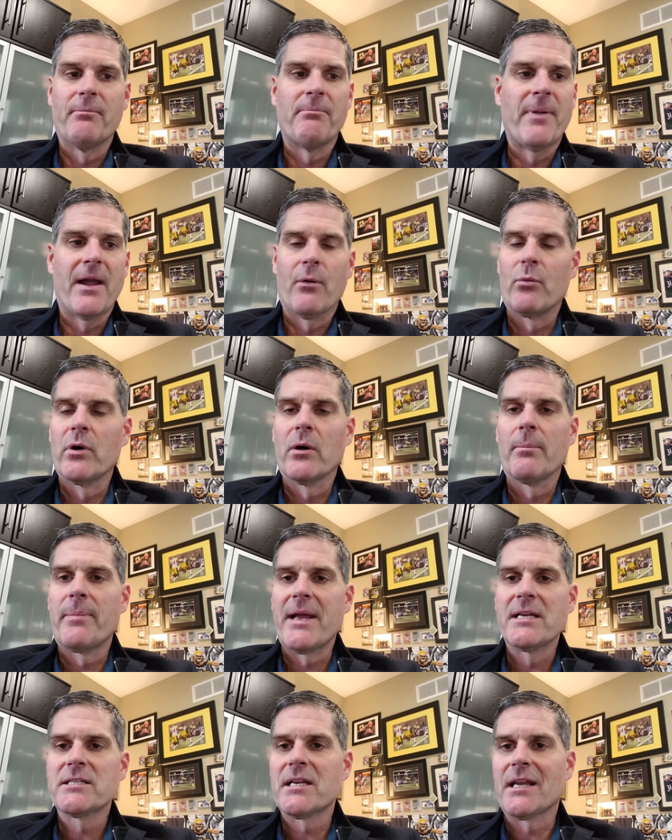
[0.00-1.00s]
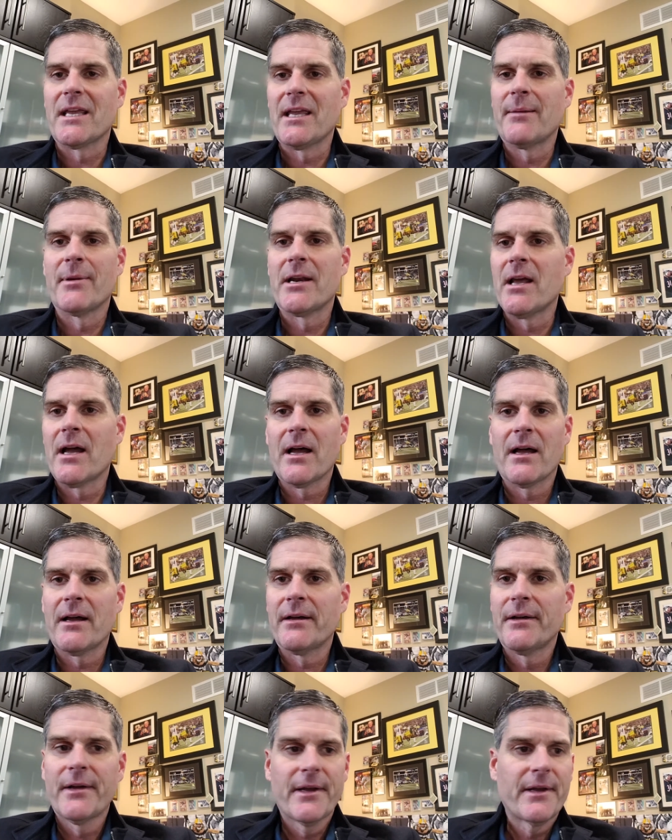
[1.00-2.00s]
ba real basic EBITDA
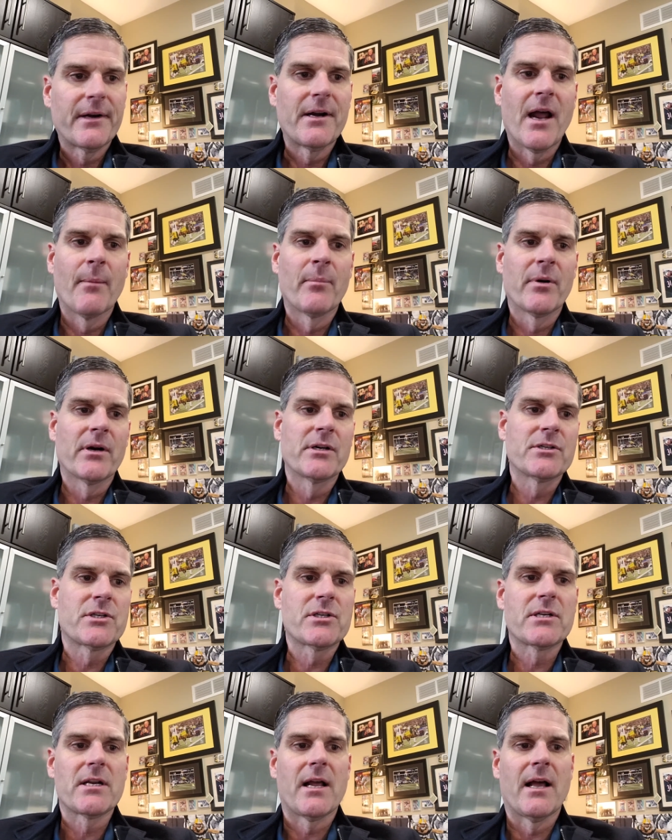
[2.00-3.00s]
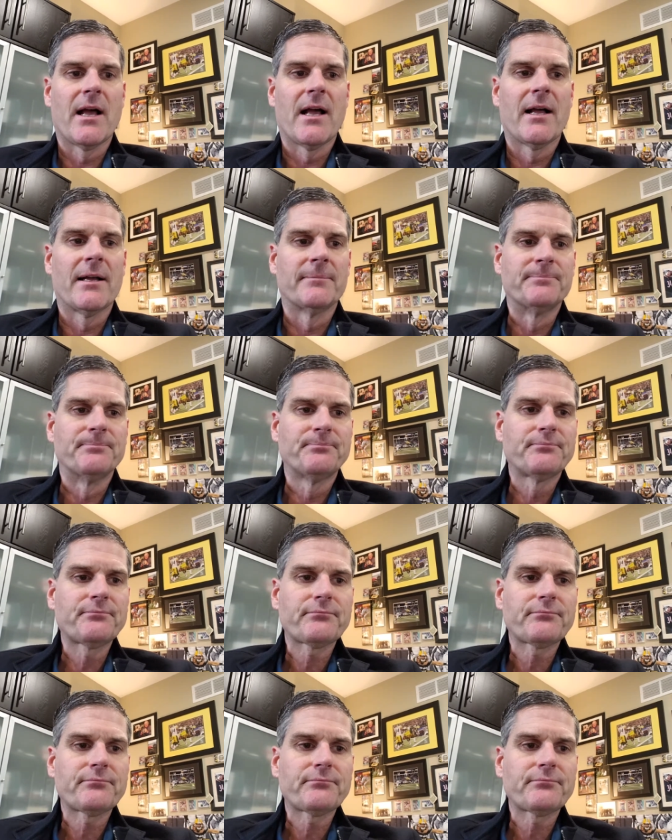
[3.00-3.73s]
numbers, um